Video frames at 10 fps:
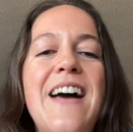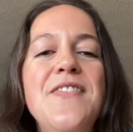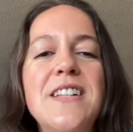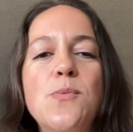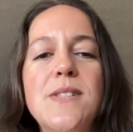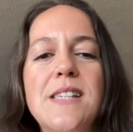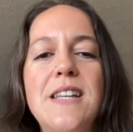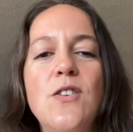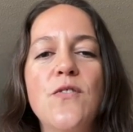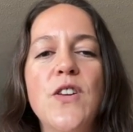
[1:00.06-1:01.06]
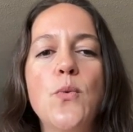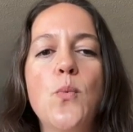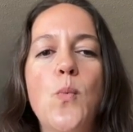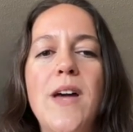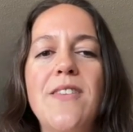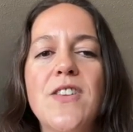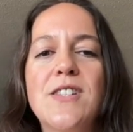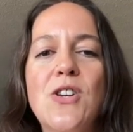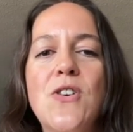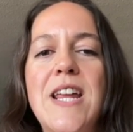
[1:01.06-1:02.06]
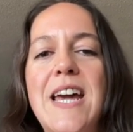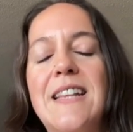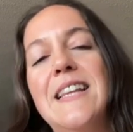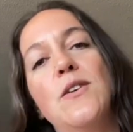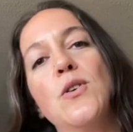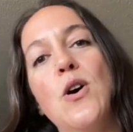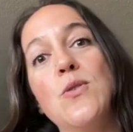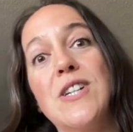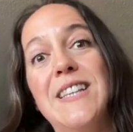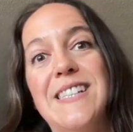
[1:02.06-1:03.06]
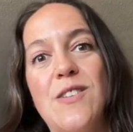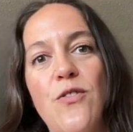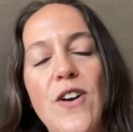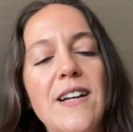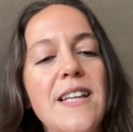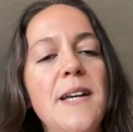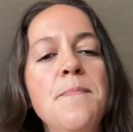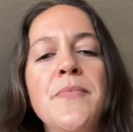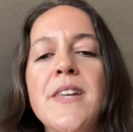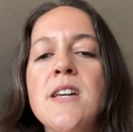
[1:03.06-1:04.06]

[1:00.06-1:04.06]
And this was an interview with attorney and legal coach Lisa Fraley.